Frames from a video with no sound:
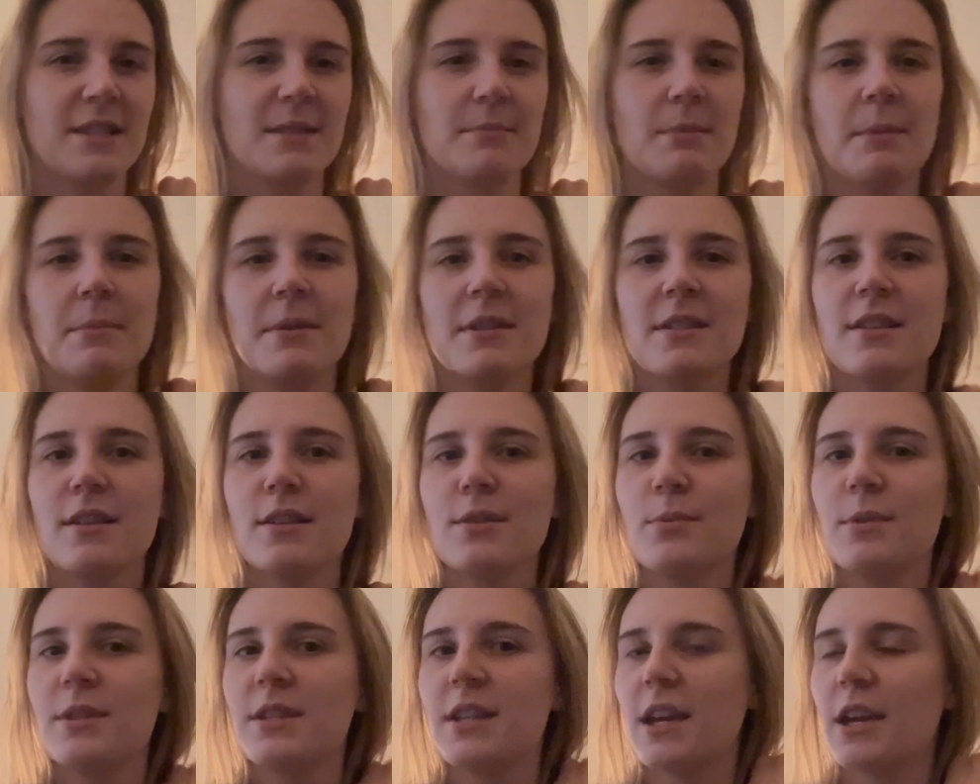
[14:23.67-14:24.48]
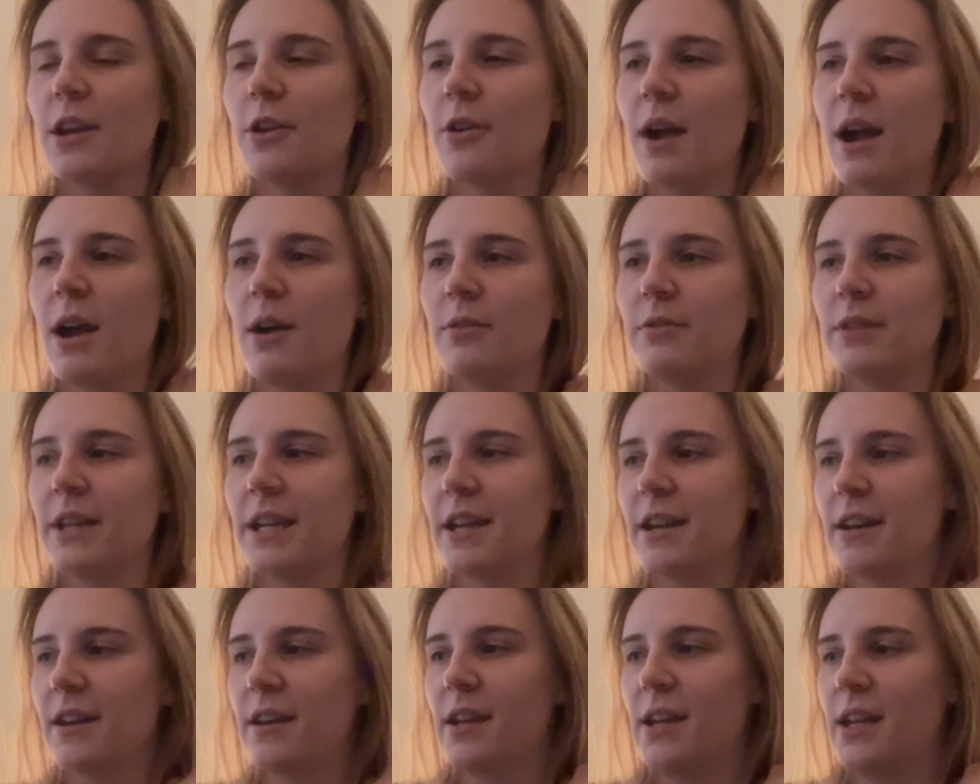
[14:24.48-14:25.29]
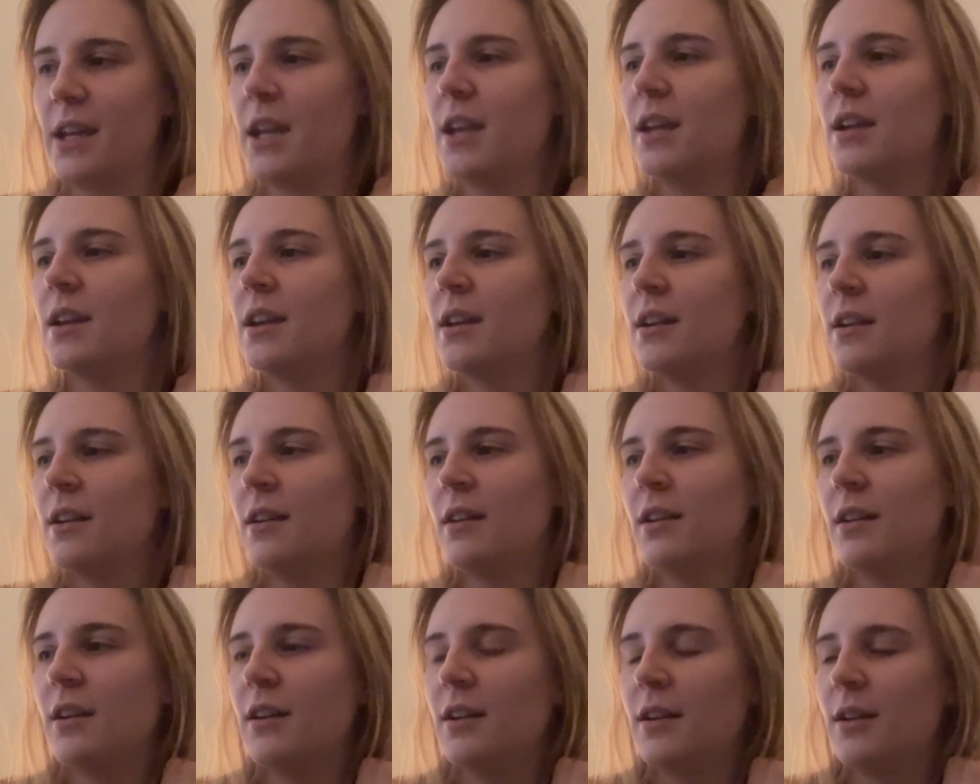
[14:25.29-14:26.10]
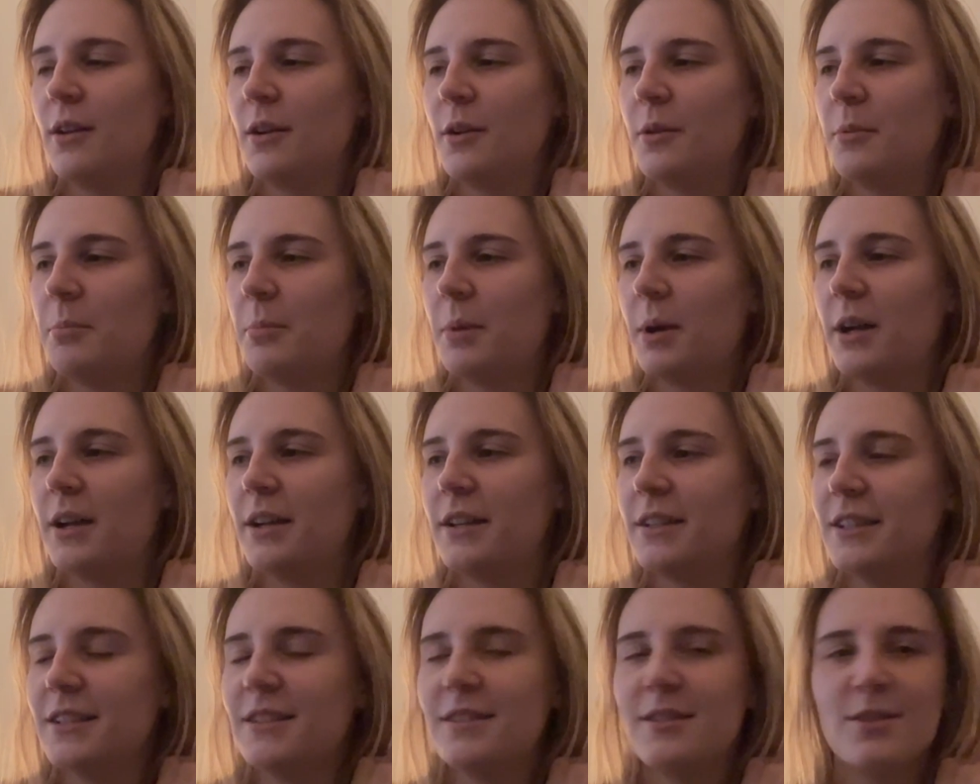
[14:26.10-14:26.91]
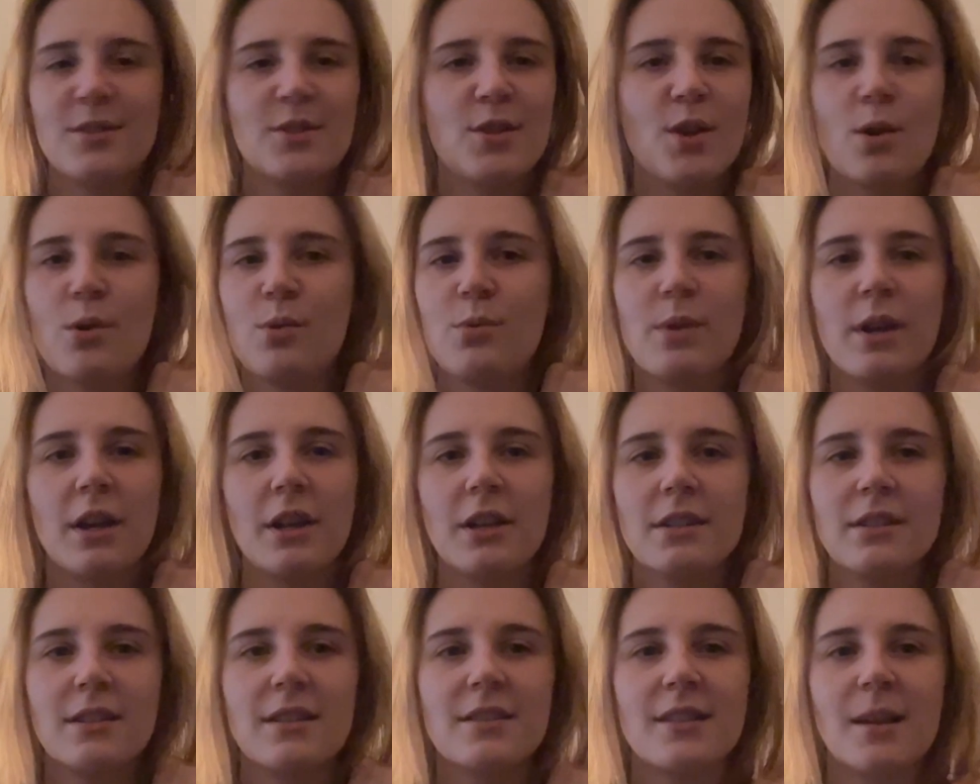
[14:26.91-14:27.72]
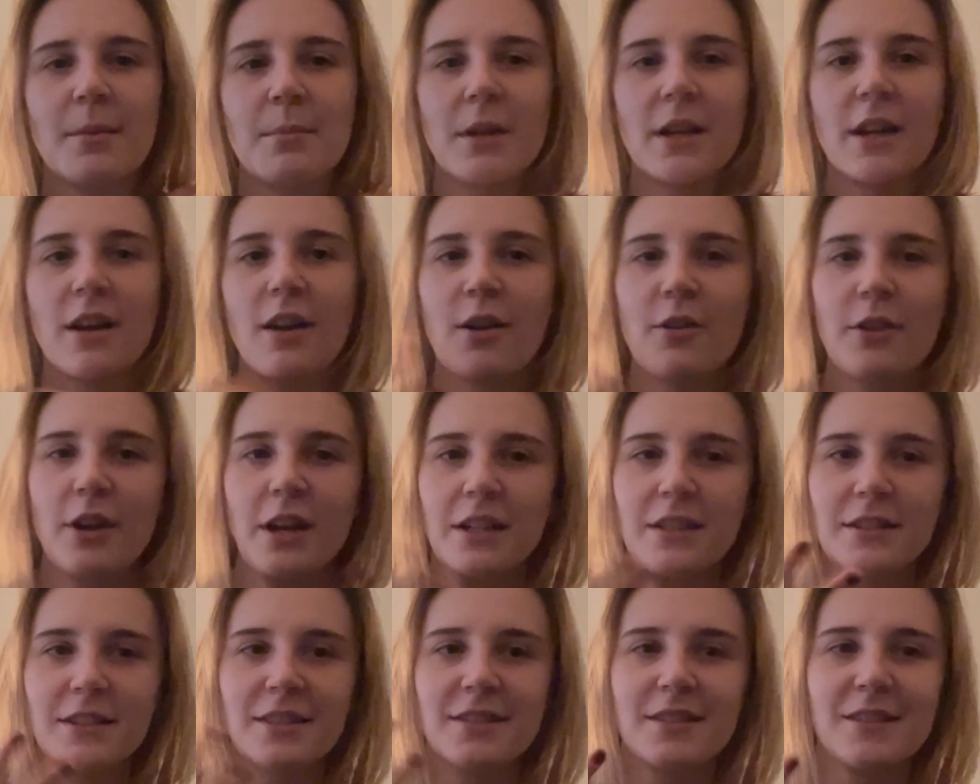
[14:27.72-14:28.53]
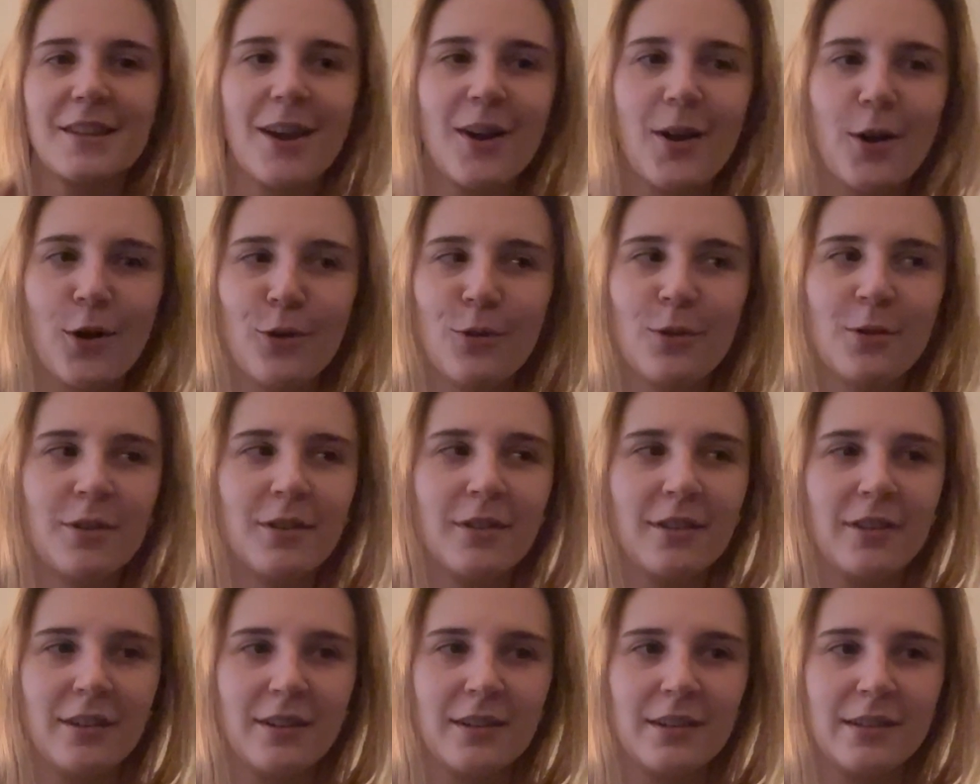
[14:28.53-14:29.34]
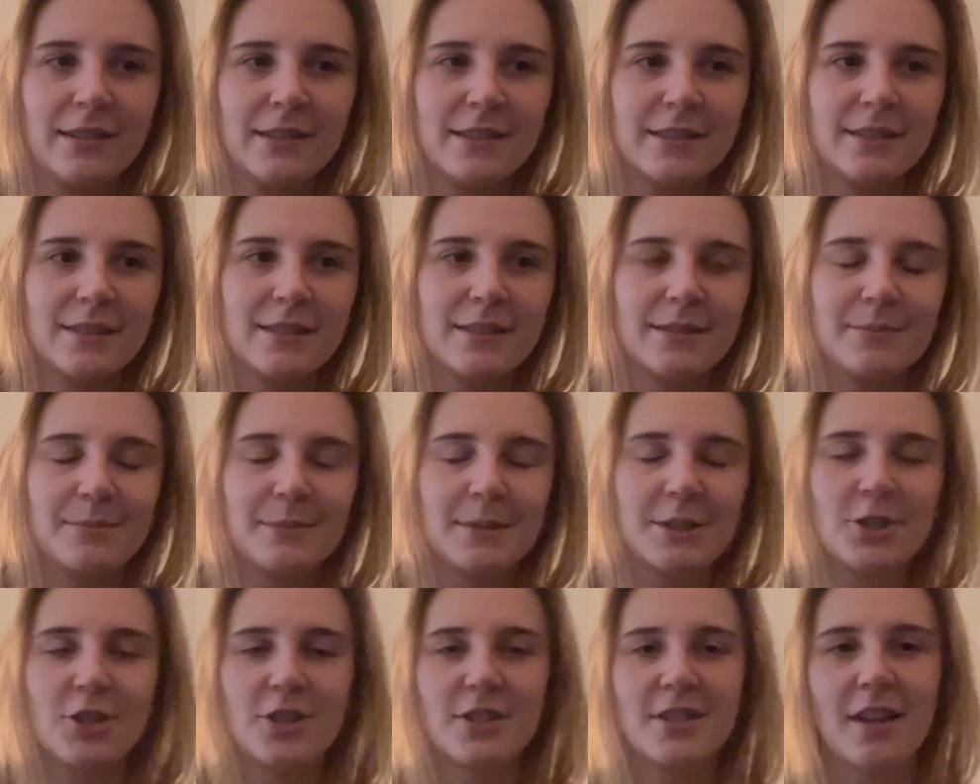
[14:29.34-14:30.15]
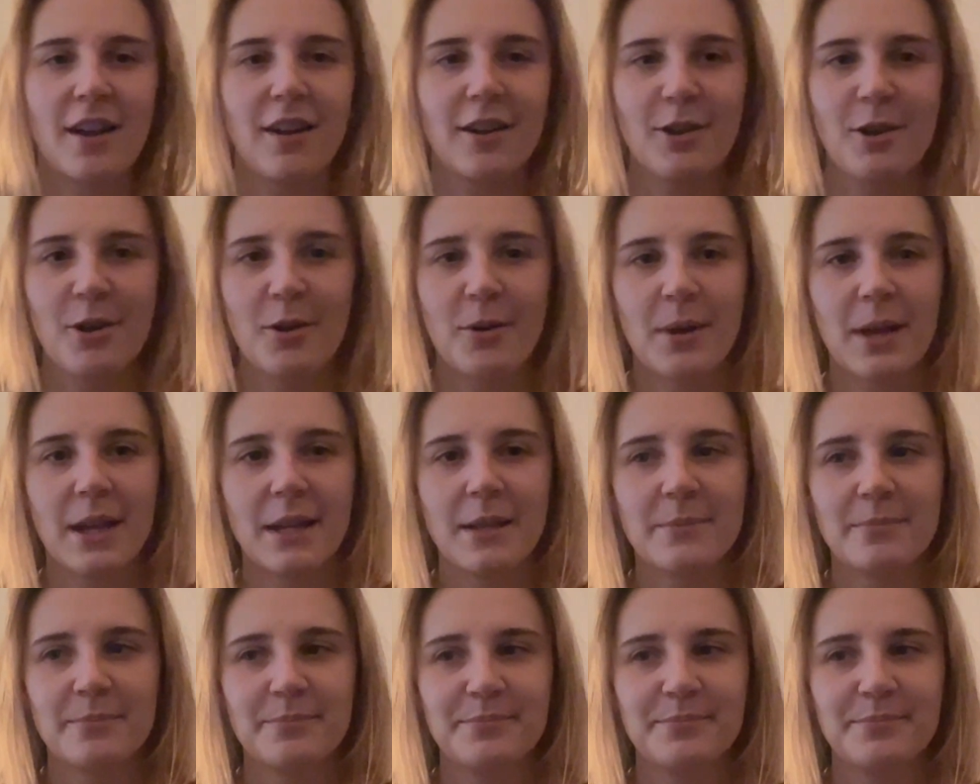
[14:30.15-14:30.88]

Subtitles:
Maybe it's because we take her out late at night, but it's so weird because I'm all right, let's go, but she's not going.